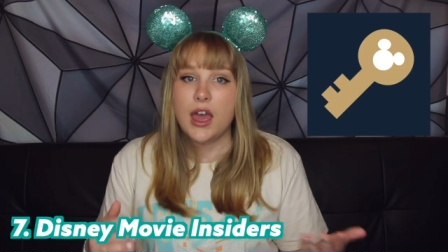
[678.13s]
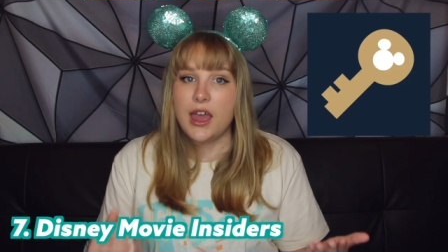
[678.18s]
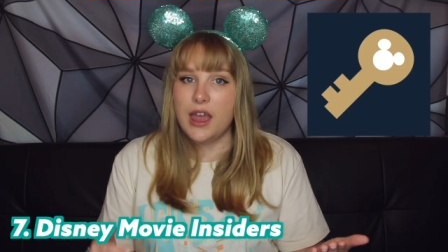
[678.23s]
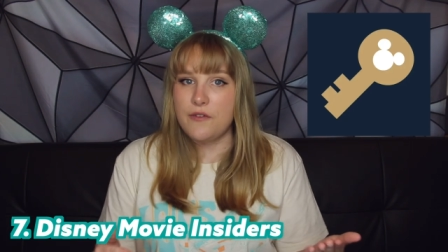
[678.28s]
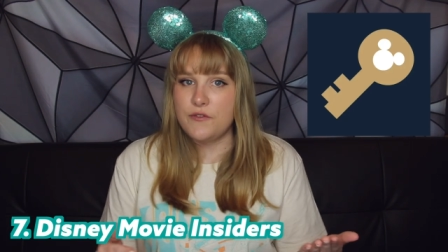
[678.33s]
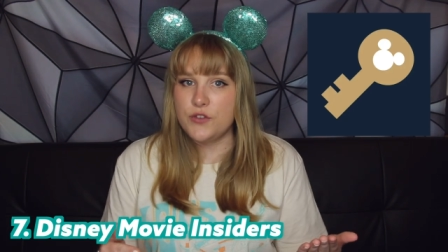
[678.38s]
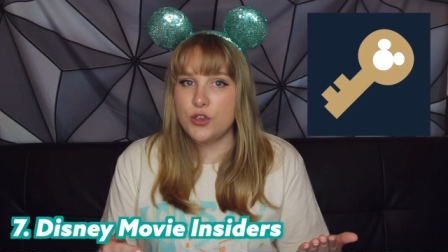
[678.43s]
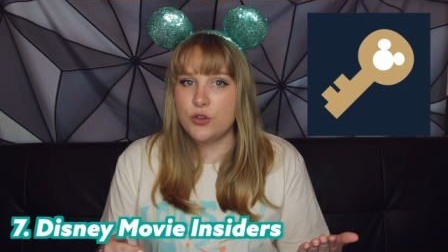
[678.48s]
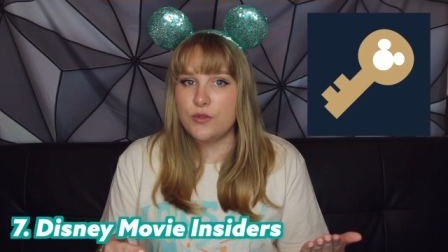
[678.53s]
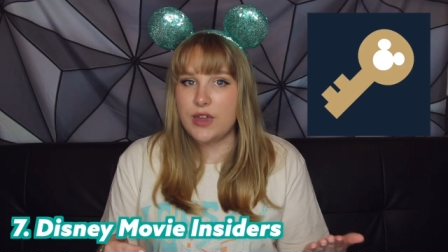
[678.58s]

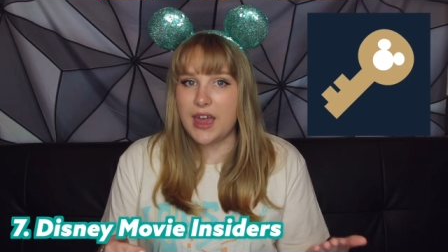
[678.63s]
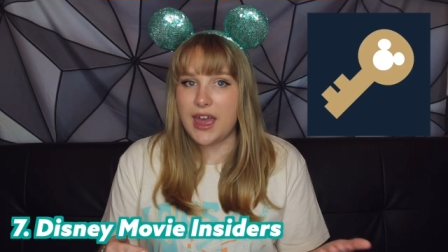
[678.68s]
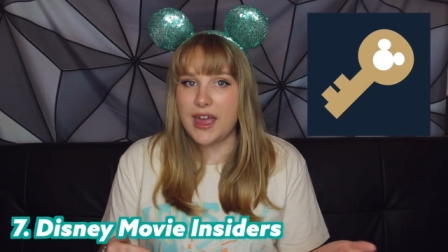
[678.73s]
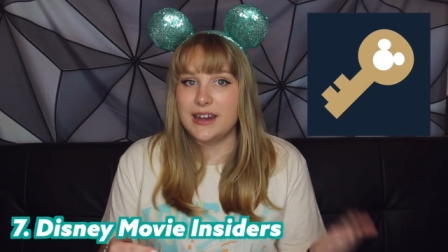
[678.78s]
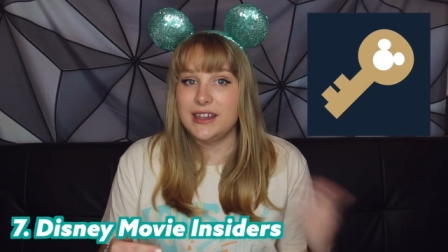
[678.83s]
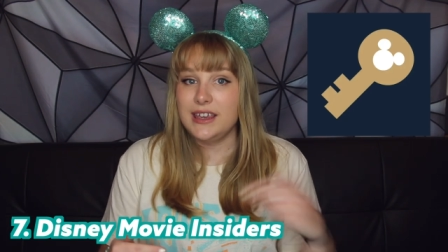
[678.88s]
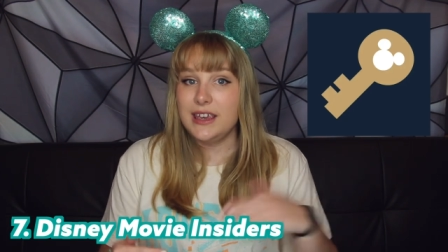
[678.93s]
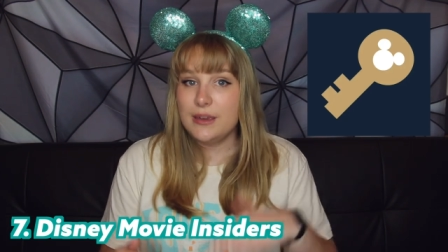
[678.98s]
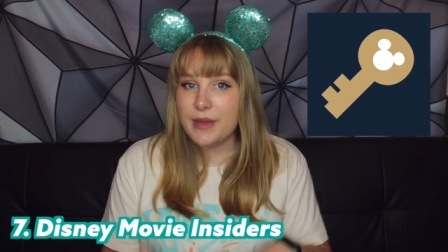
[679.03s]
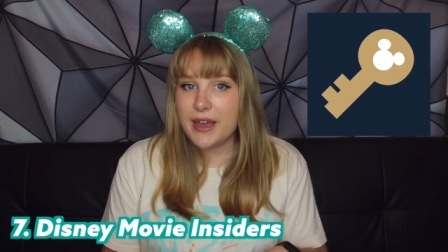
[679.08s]
If you
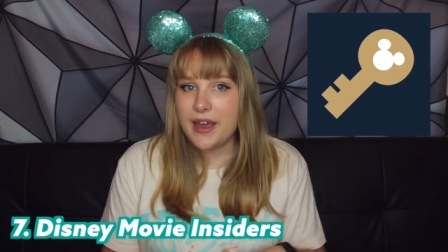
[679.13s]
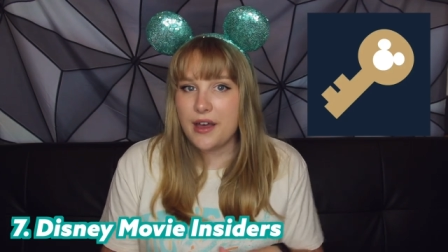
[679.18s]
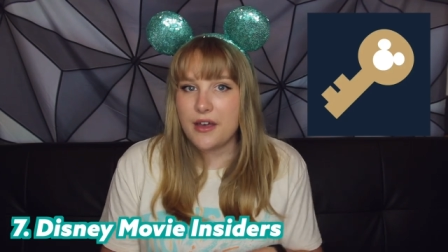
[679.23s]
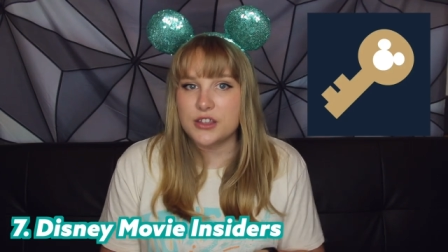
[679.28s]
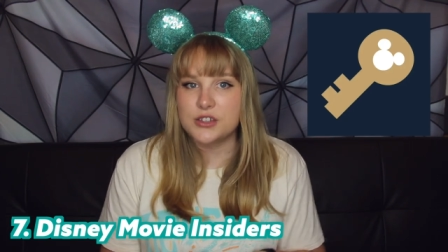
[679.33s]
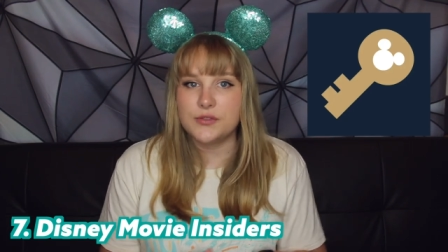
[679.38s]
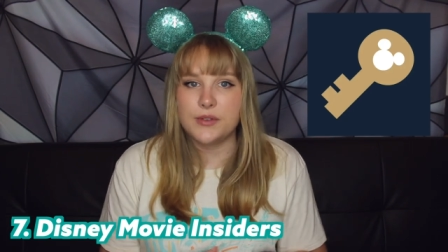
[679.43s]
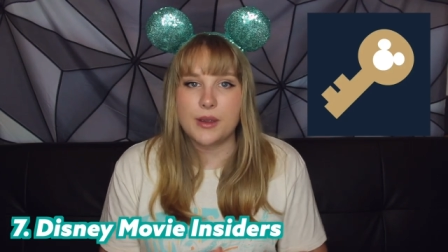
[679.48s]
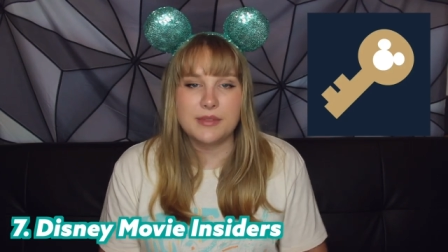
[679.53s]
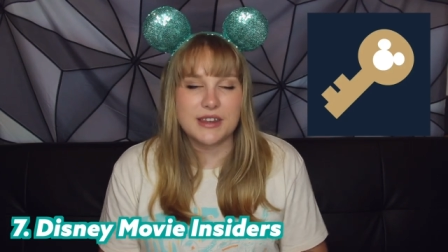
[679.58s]
get
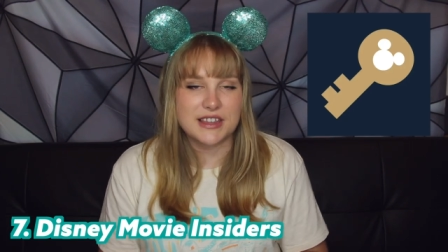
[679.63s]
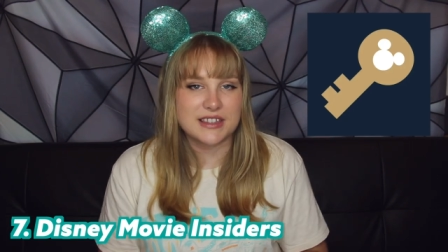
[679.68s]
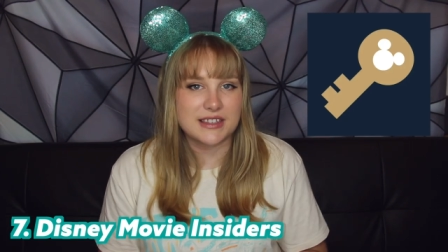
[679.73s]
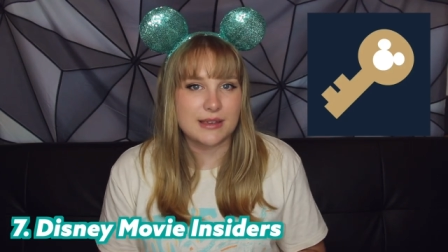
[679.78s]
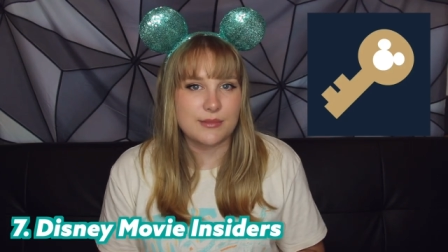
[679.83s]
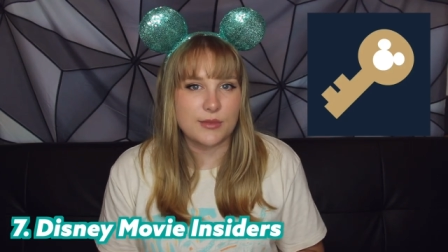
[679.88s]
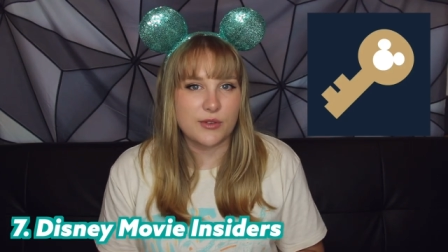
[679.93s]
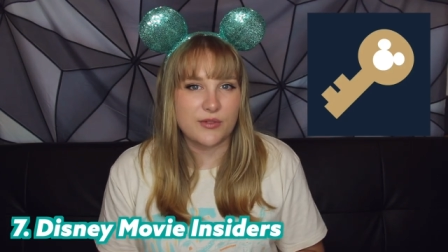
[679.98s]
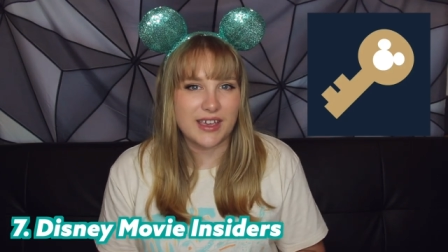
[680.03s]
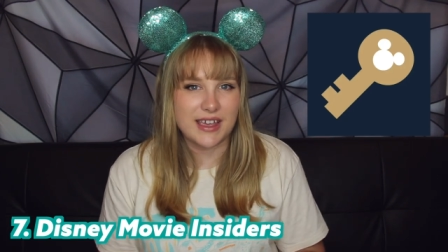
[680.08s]
emails from
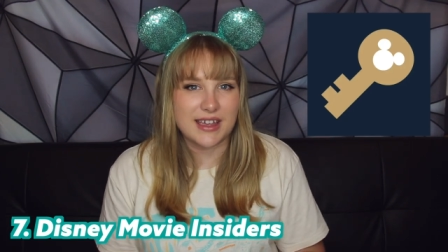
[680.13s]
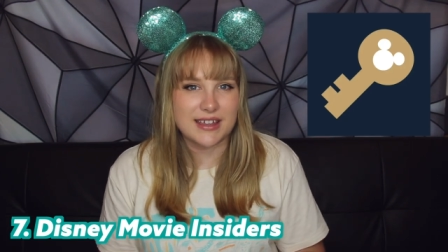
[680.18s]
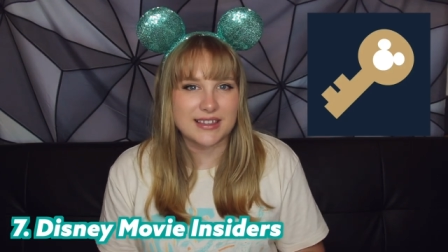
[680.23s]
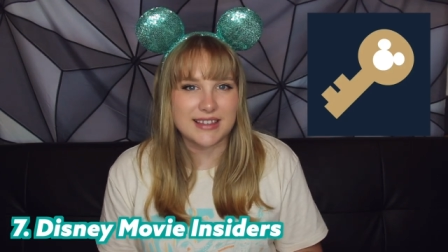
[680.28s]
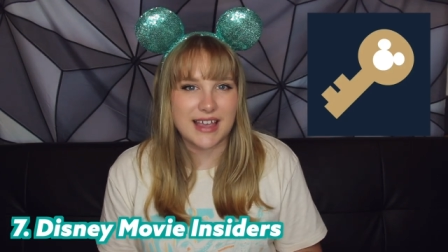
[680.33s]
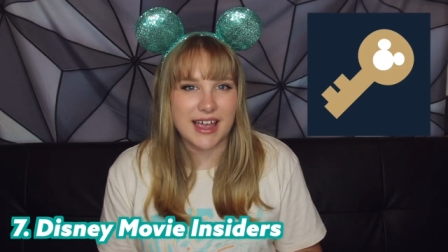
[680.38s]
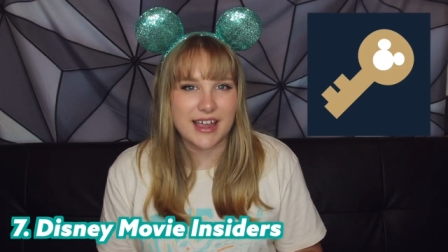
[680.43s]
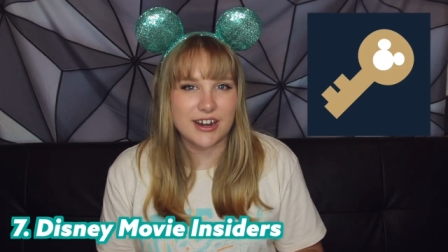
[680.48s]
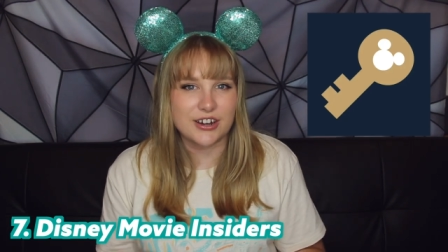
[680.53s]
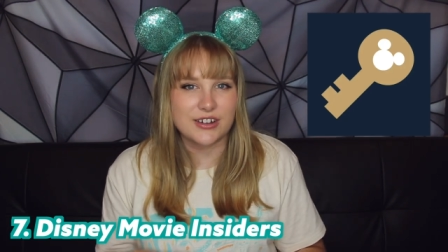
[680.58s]
Disney Movie
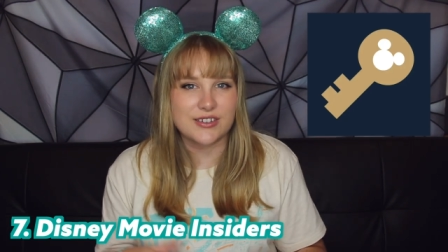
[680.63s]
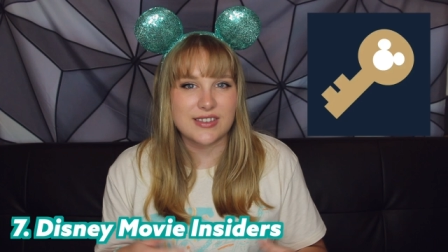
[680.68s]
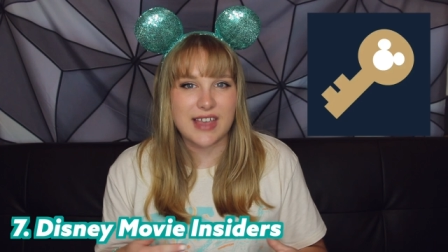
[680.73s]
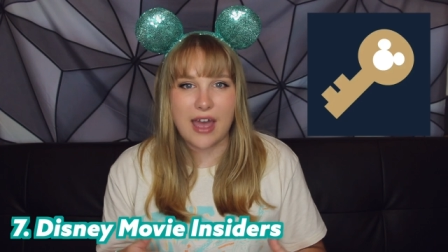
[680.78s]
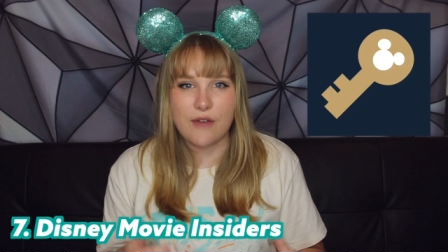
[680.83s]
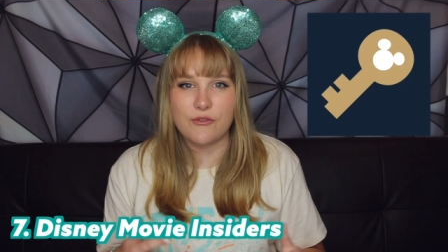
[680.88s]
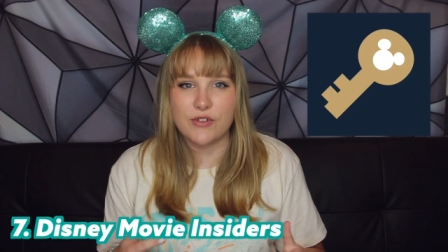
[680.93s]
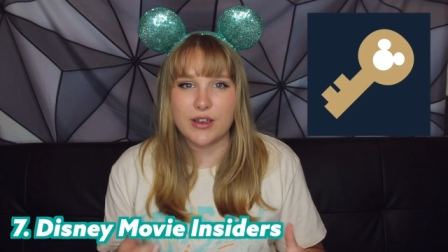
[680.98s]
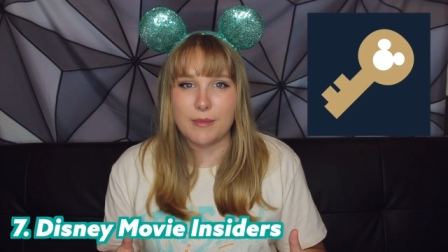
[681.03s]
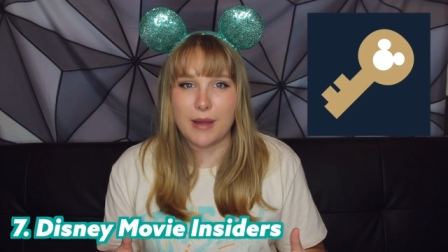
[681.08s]
Insiders
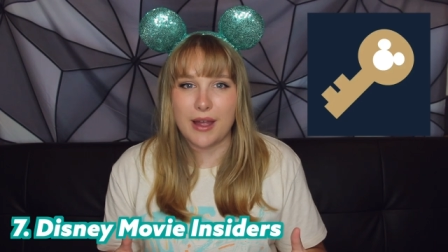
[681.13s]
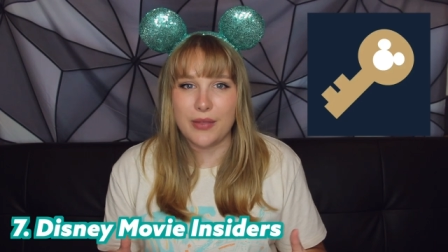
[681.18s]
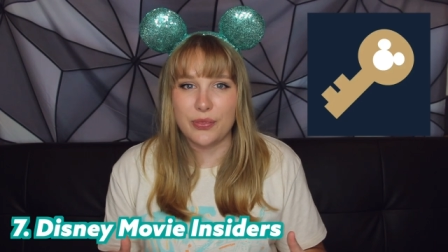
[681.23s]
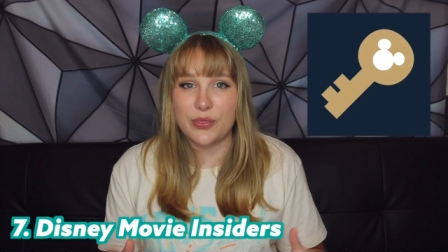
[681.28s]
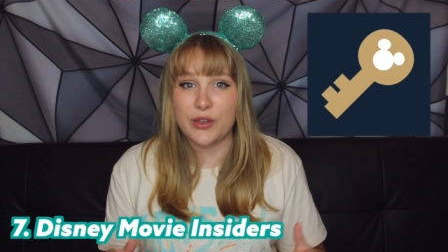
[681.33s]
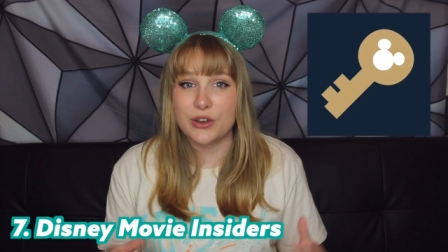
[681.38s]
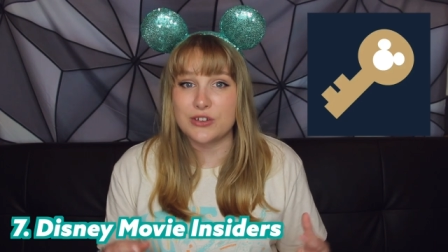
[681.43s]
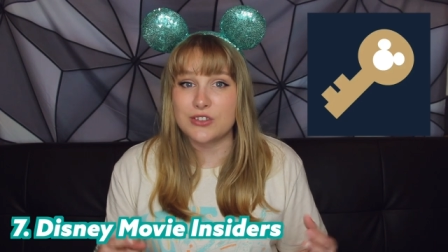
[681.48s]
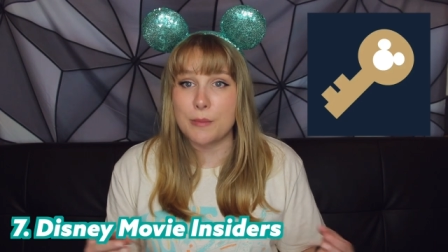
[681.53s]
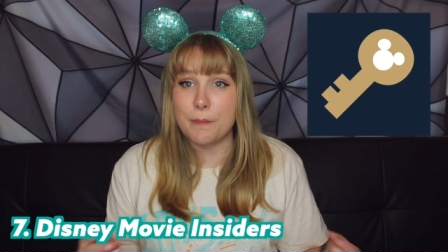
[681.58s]
every
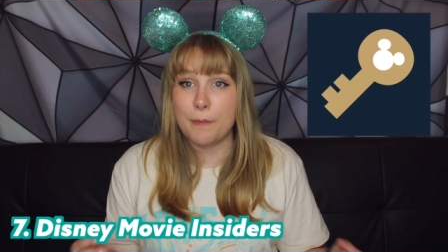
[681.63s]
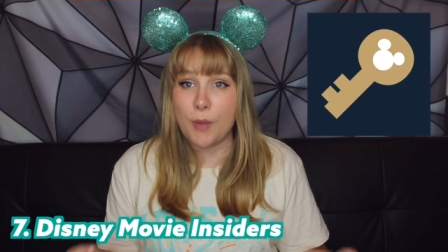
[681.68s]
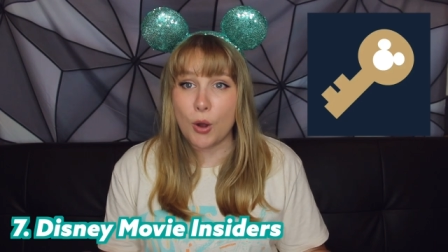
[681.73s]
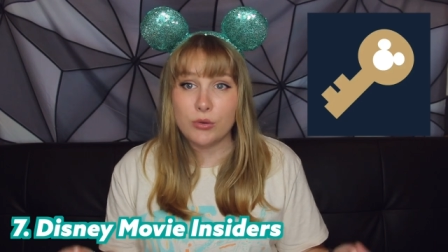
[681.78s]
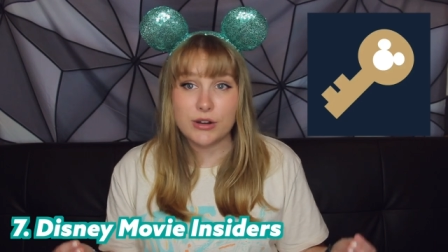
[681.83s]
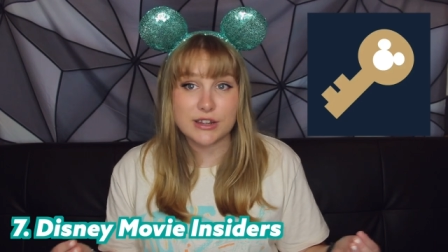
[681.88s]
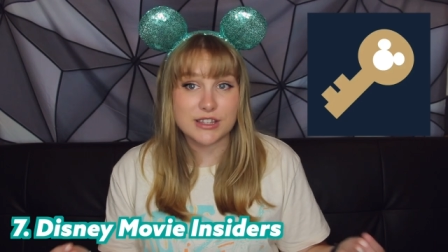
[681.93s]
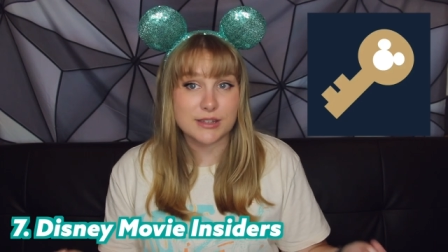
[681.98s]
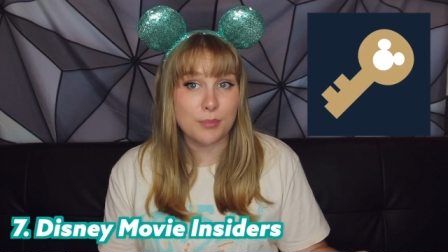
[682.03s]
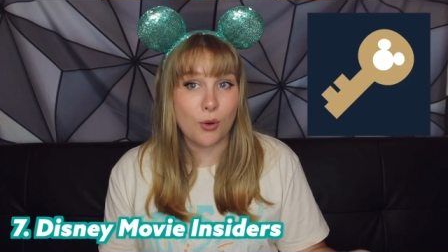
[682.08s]
month, there's a
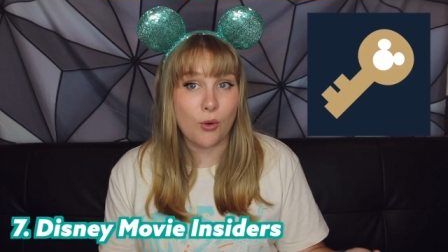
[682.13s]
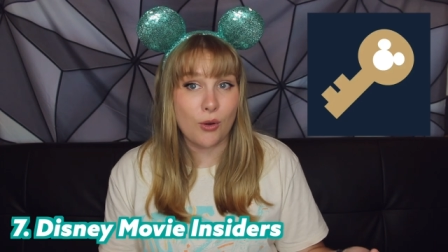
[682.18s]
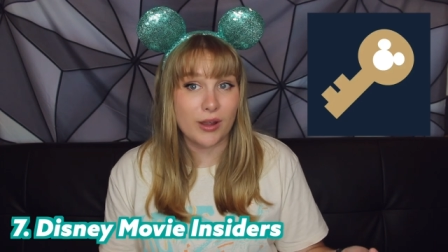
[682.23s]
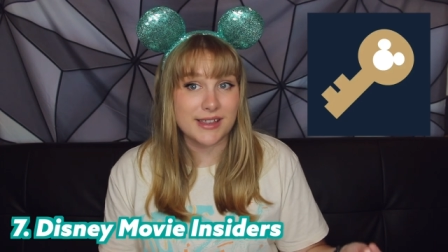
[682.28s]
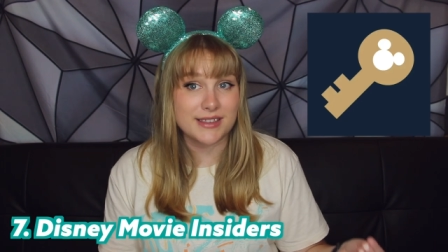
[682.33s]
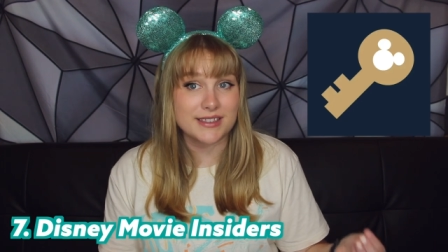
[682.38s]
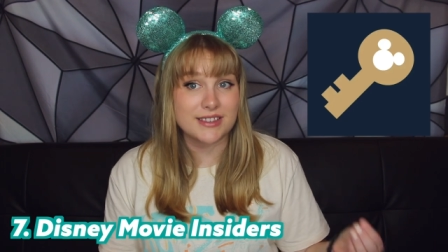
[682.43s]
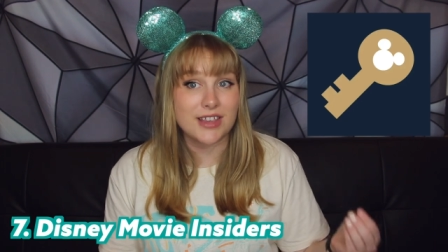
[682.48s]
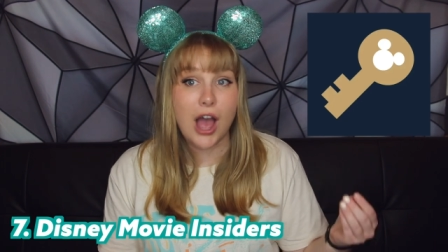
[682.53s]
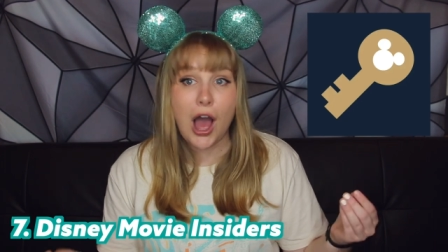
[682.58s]
bonus
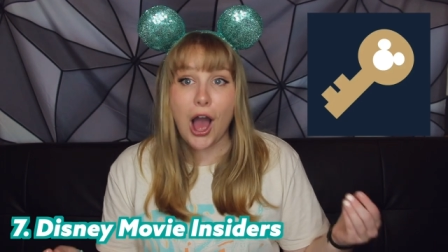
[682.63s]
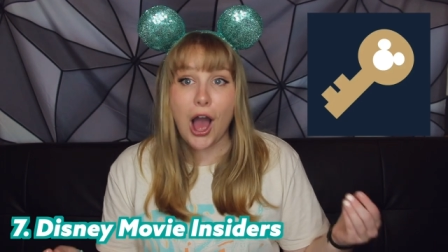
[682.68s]
points